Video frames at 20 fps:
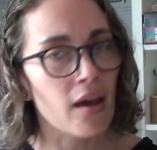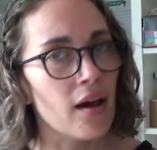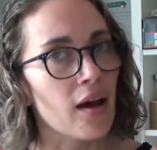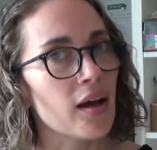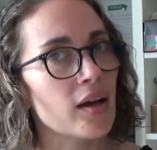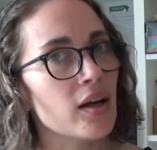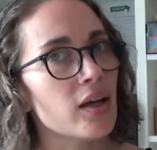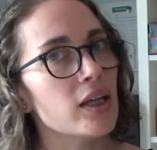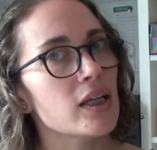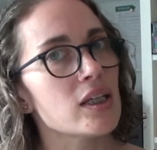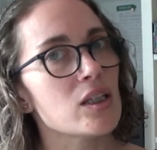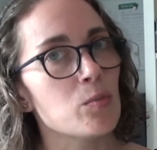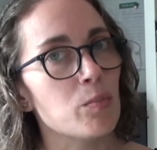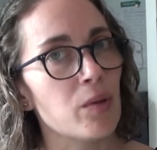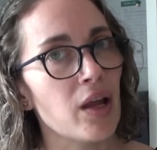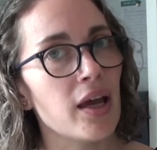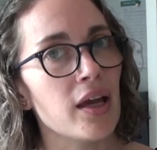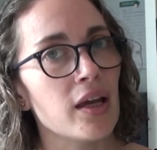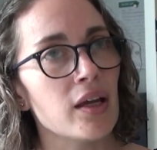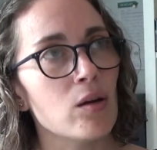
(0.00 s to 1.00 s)
And I'll
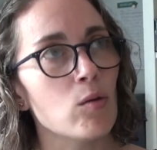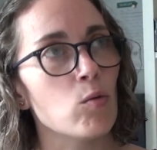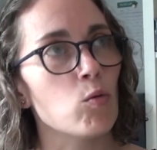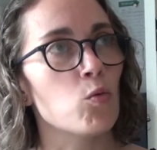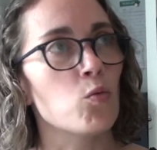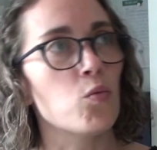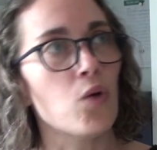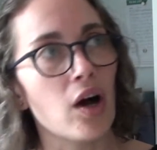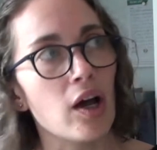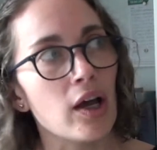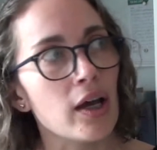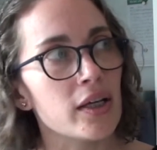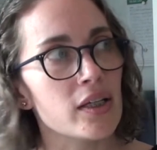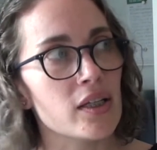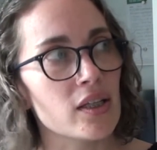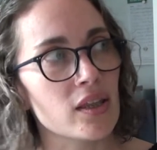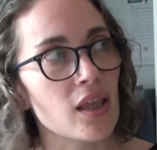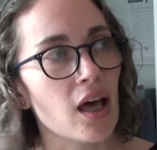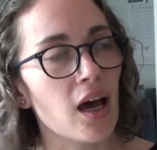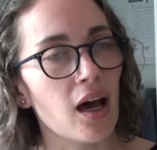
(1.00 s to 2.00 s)
explain why I
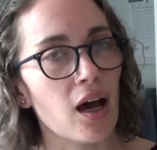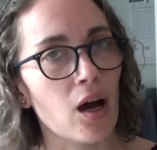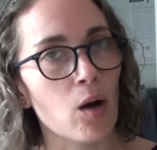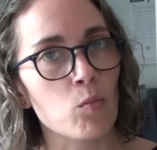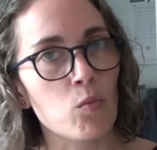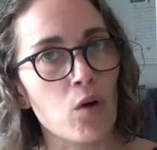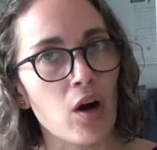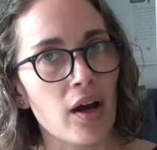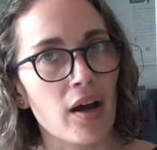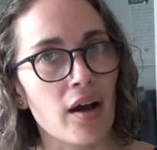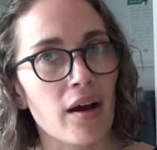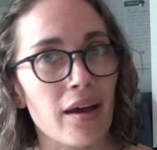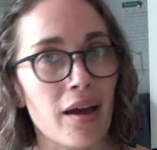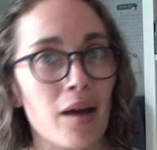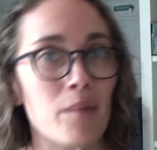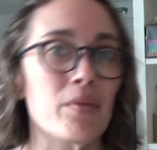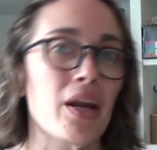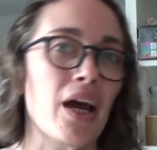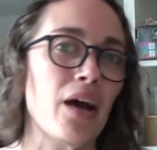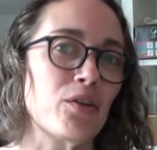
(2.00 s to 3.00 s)
did that and why I
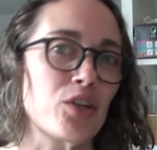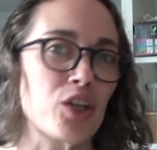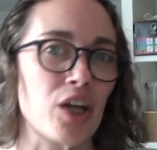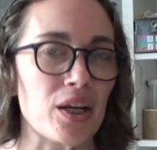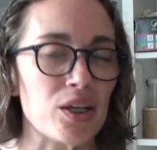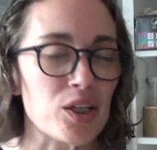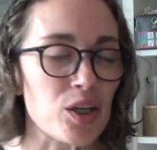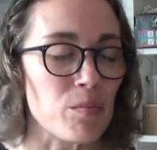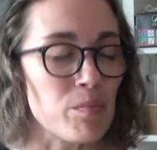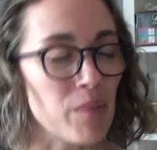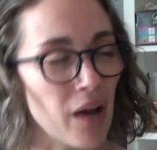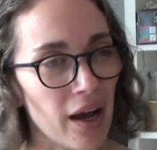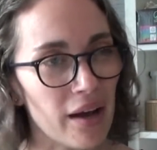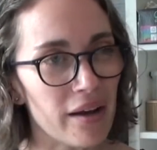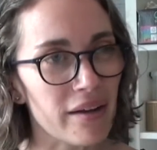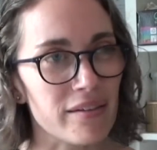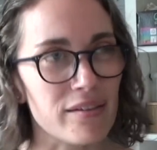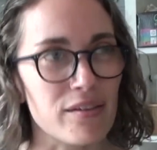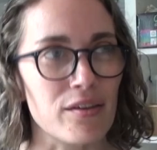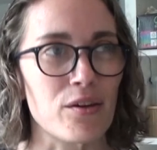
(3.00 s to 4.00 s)
am now changing
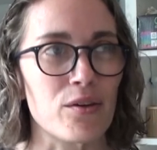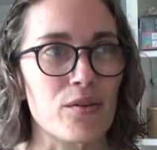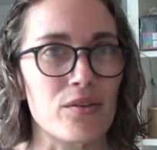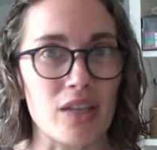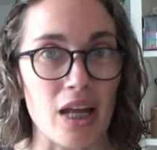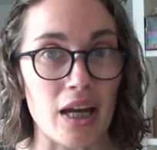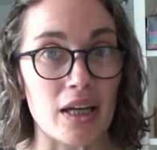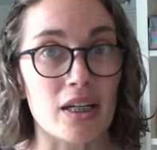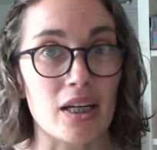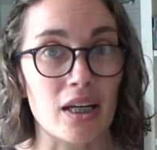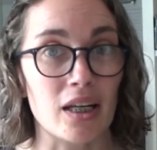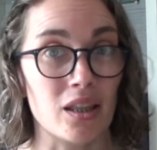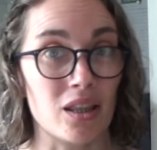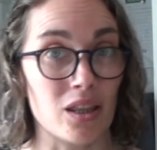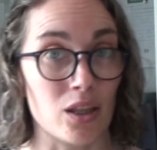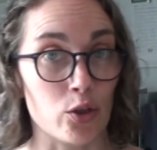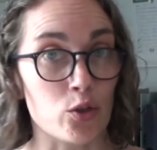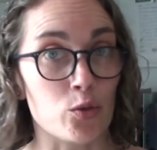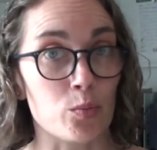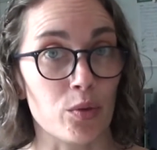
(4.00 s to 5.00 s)
back to sending
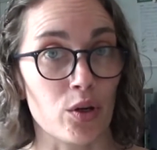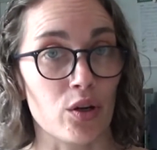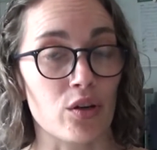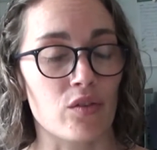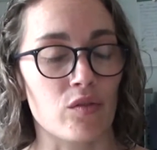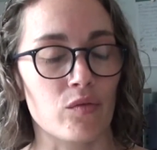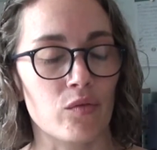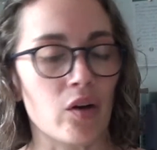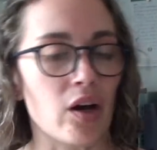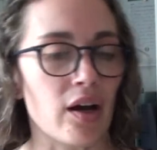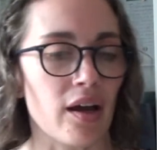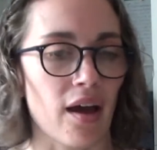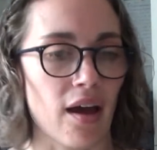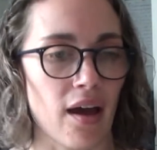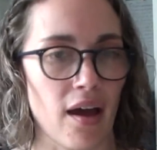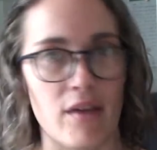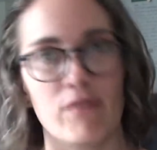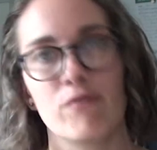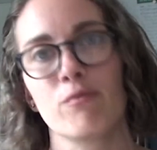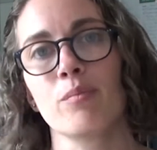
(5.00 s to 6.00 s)
those books via
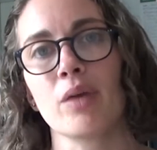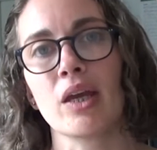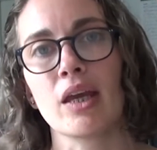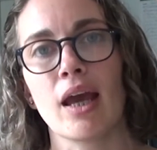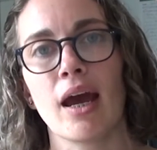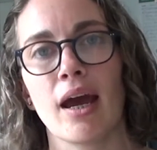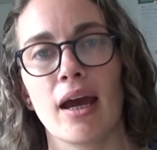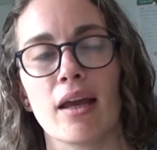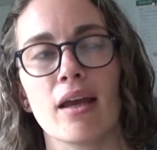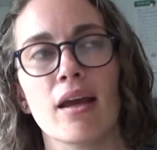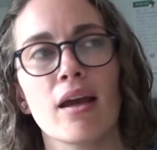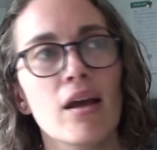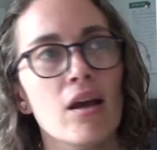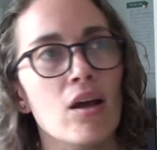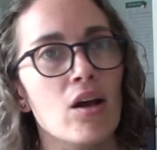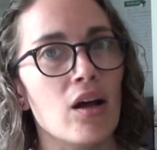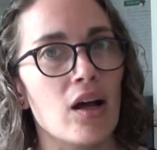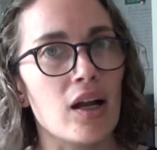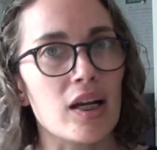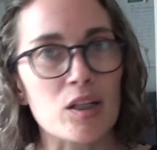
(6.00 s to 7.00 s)
FBA.
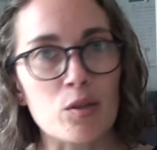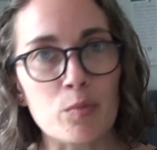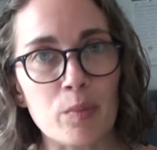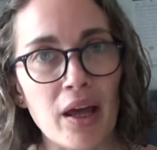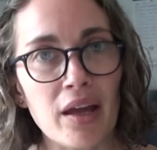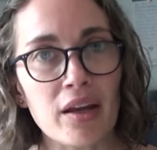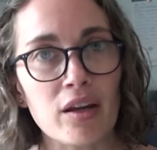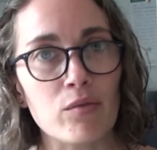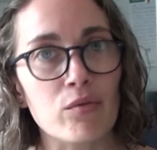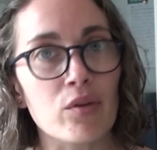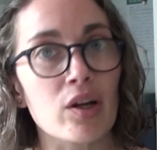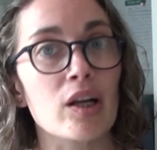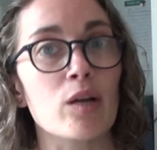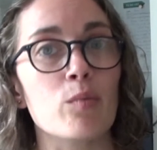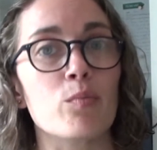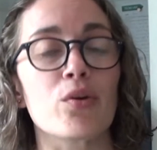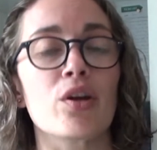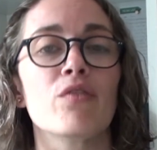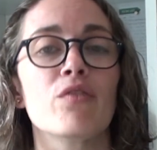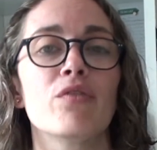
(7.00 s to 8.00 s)
I'll explain it really
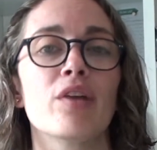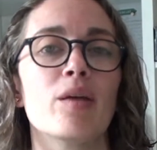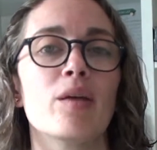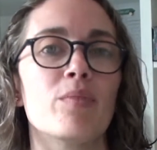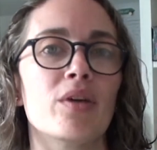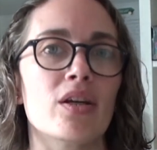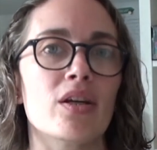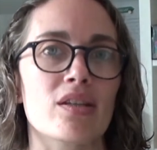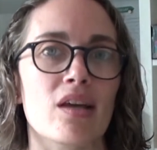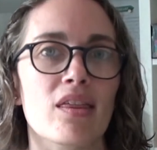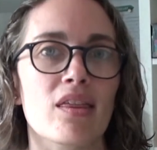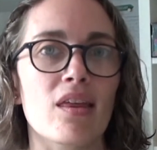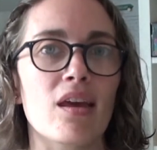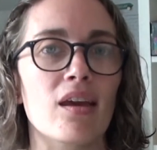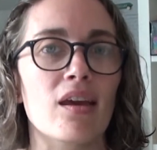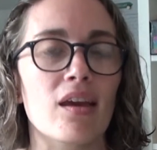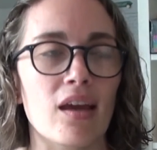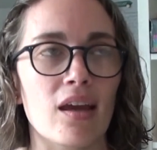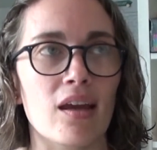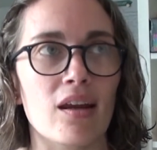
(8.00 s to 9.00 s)
briefly because I
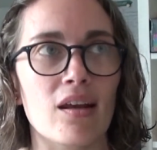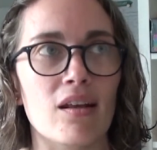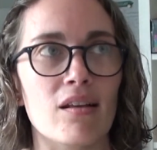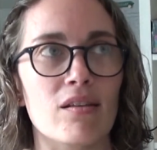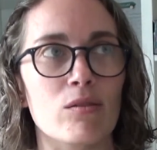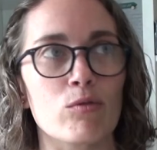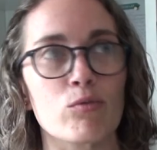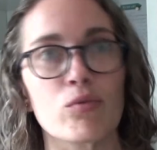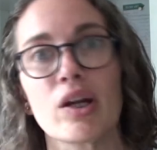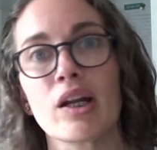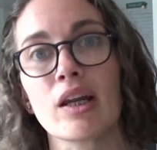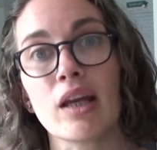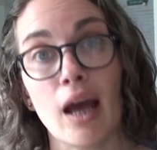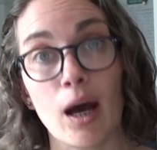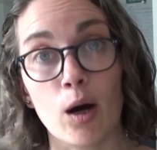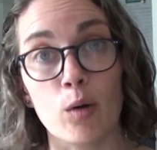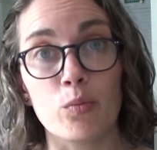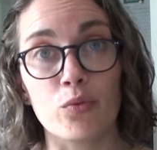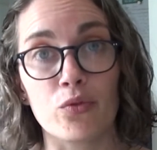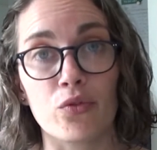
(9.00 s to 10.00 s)
think it is really
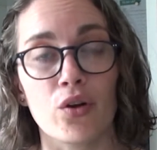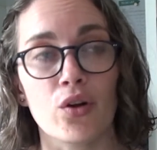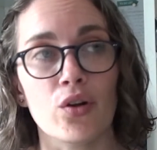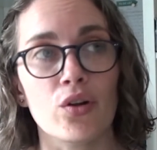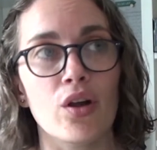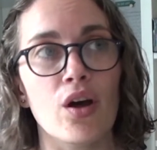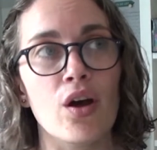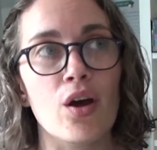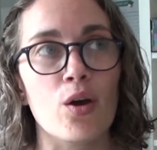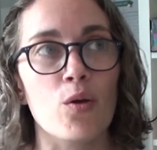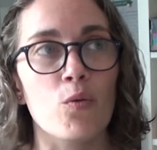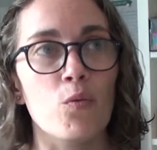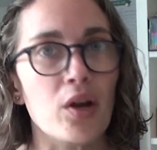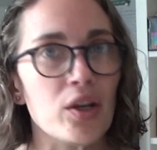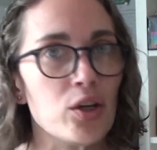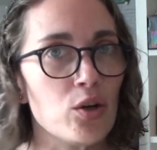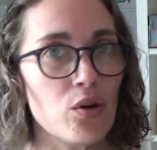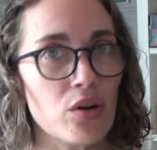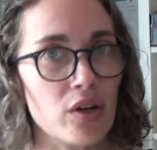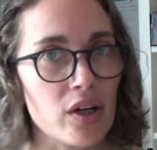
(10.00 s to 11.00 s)
helpful
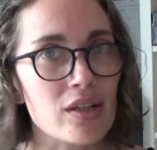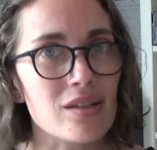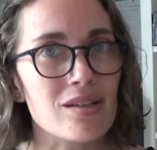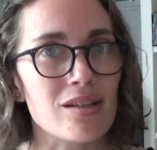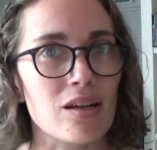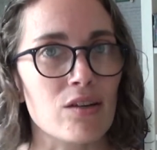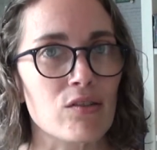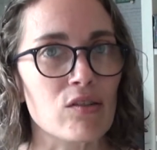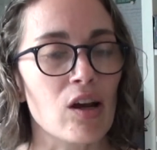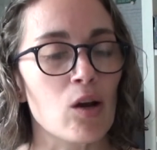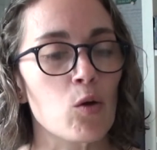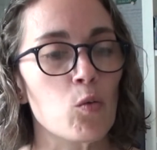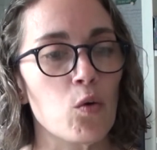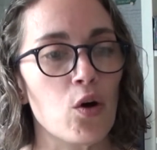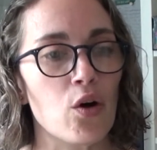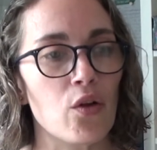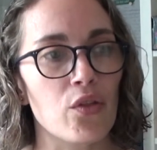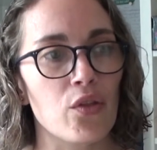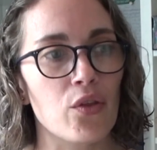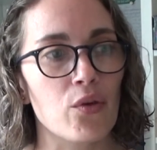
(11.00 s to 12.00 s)
when you're considering
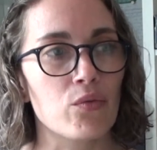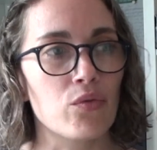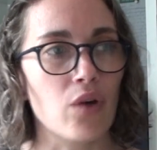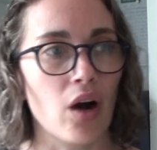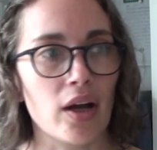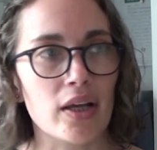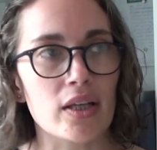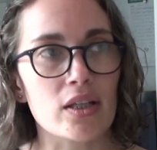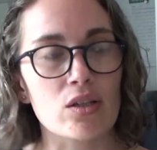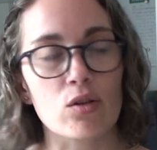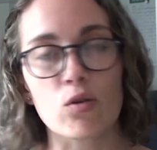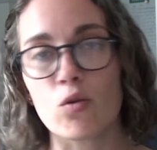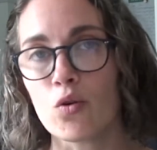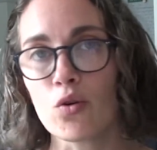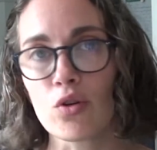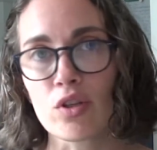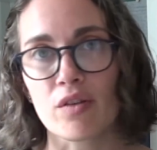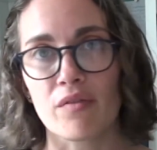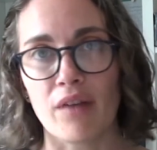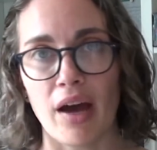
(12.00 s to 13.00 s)
what the right
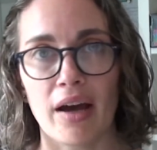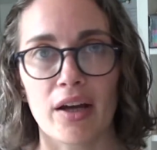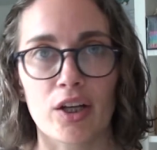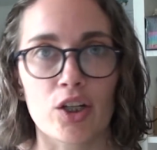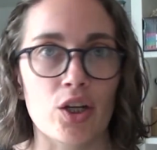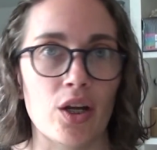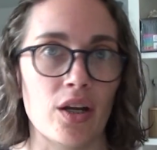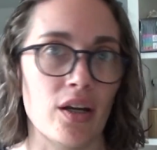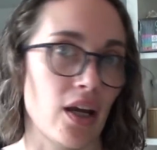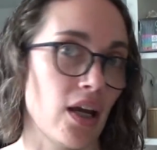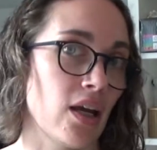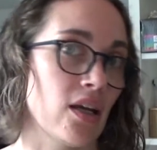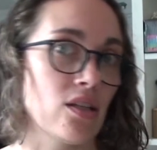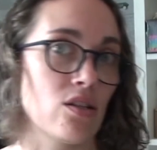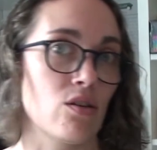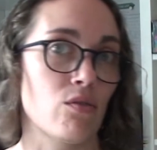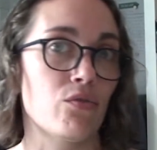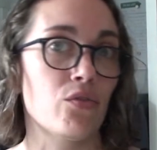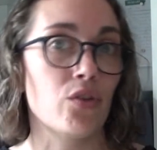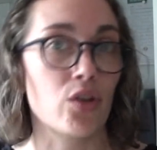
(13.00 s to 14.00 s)
course of action
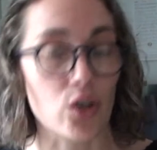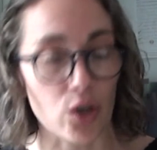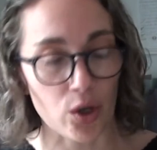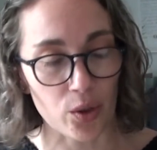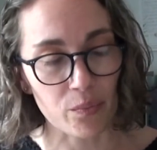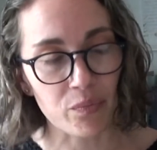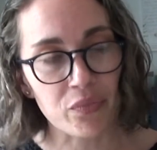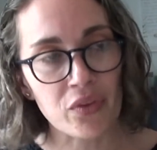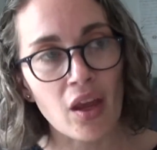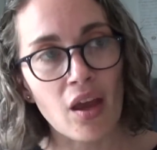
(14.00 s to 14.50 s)
is for you.